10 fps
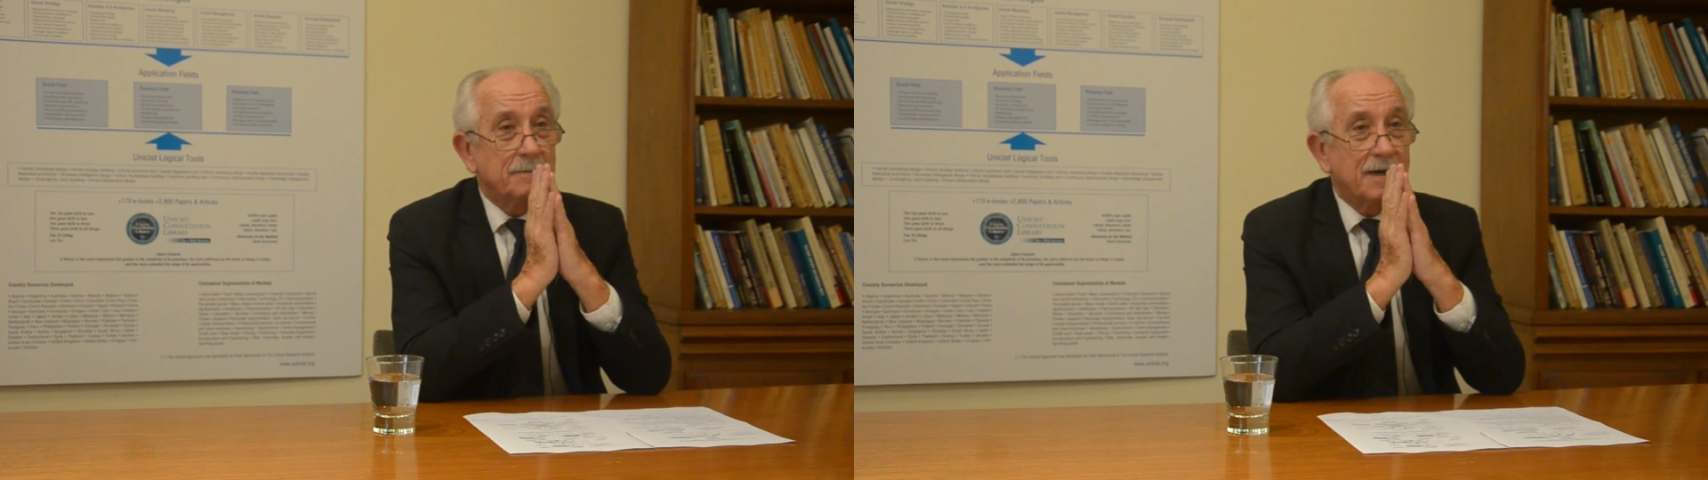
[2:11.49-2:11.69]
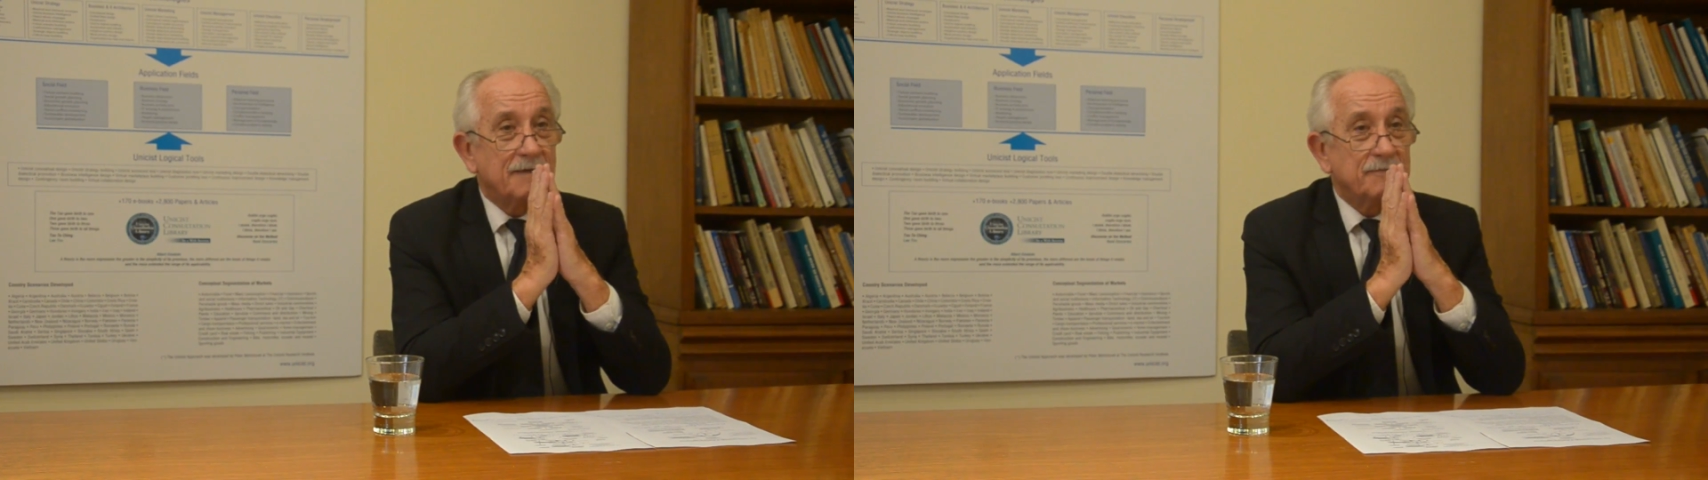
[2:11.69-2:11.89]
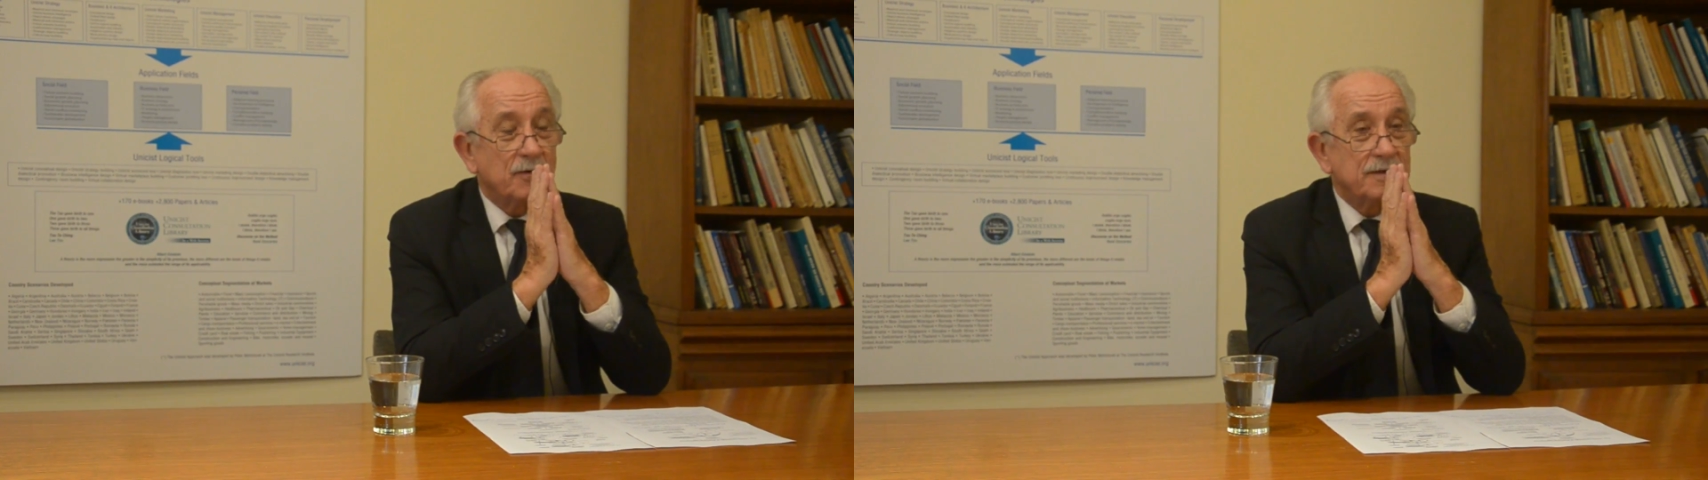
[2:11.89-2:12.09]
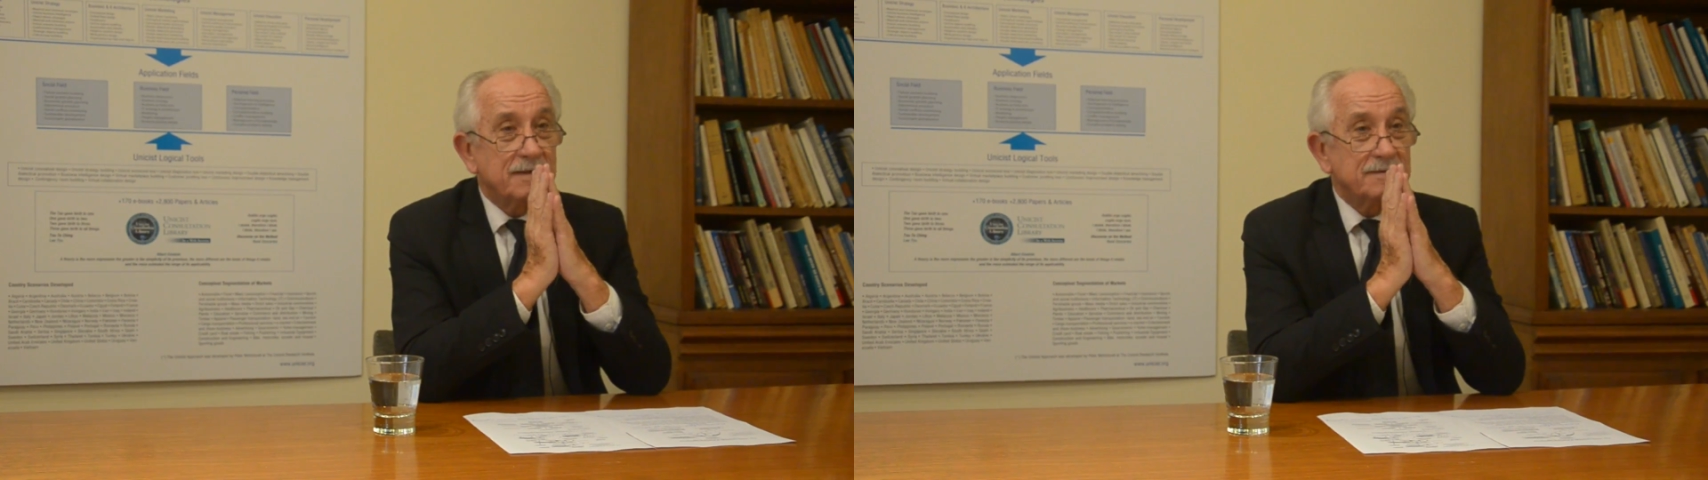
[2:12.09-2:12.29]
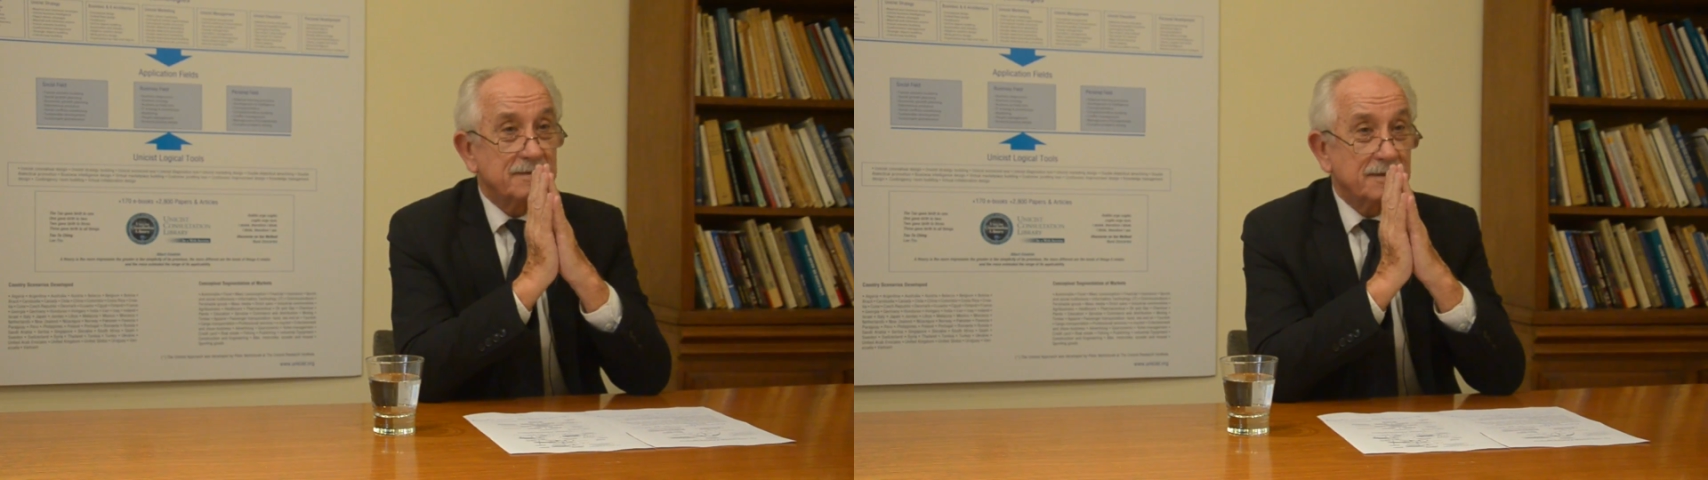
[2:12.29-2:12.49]

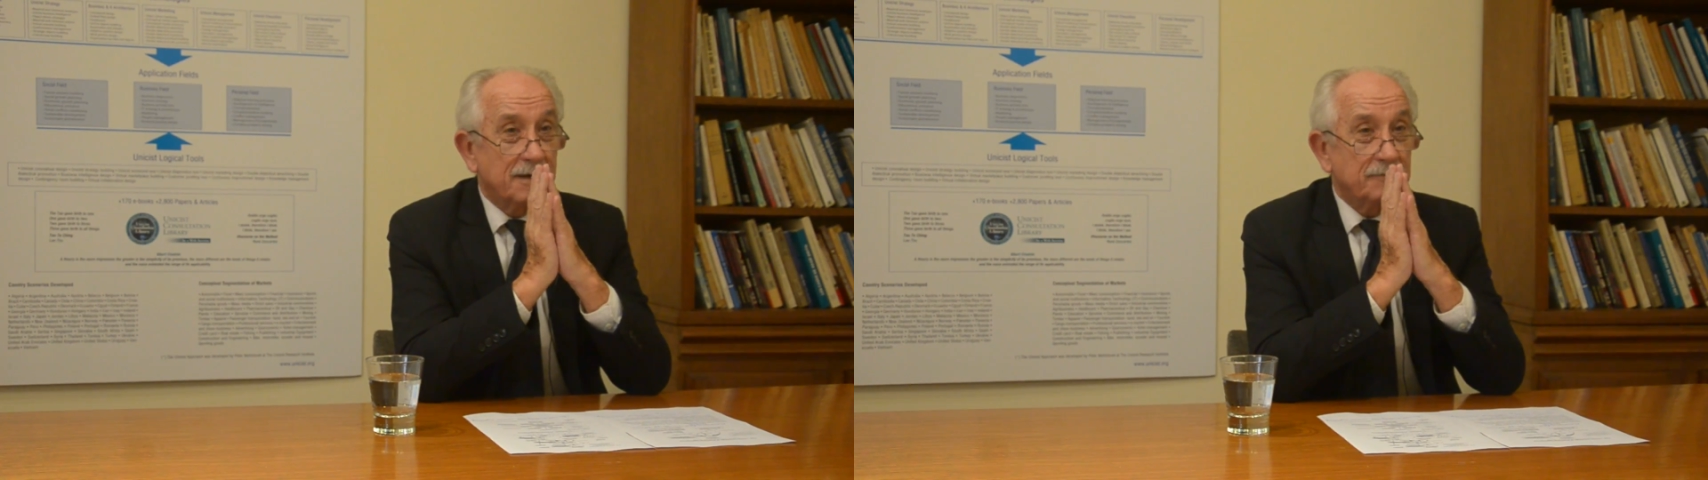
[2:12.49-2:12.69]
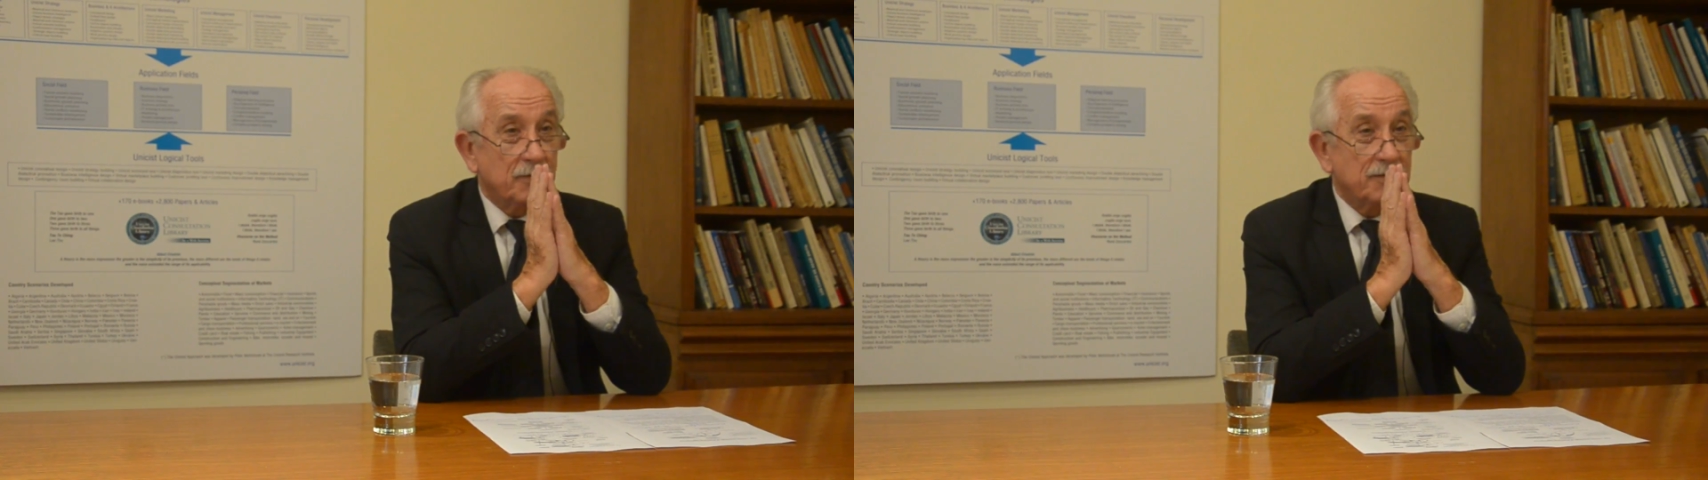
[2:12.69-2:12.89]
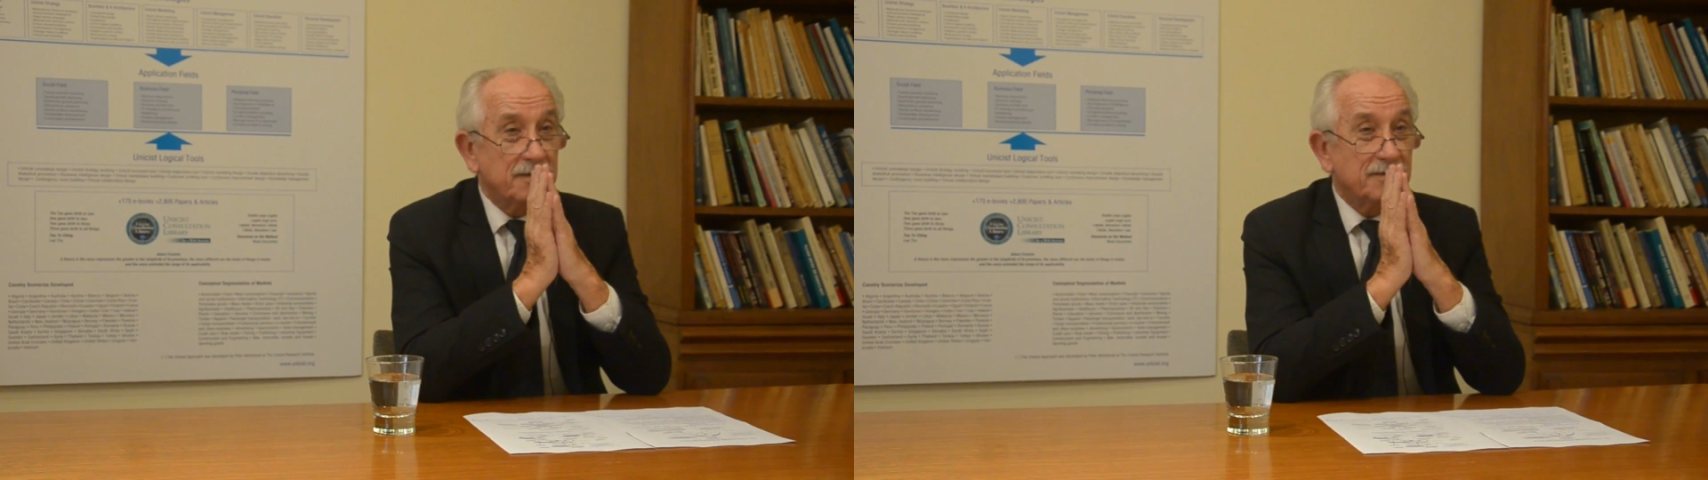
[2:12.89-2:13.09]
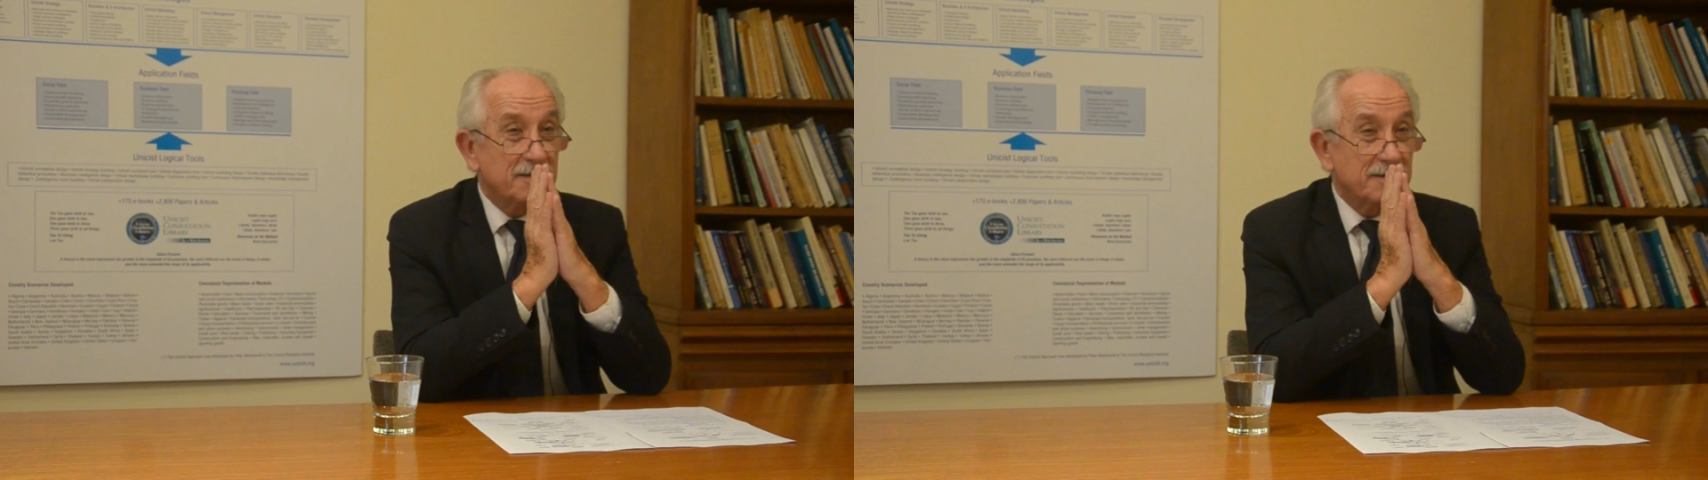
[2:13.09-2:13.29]
avoid